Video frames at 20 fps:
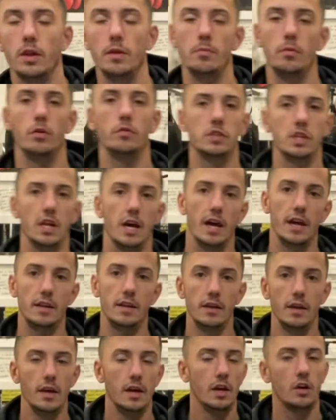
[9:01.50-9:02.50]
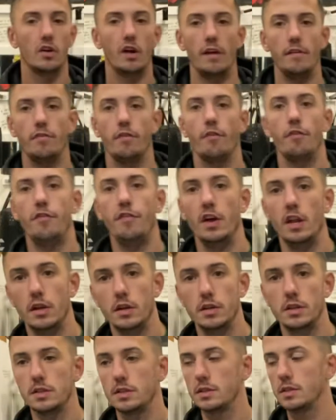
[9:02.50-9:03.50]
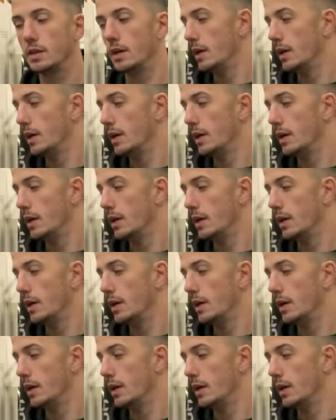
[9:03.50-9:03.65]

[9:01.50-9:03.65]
move to the head. Great for fitness.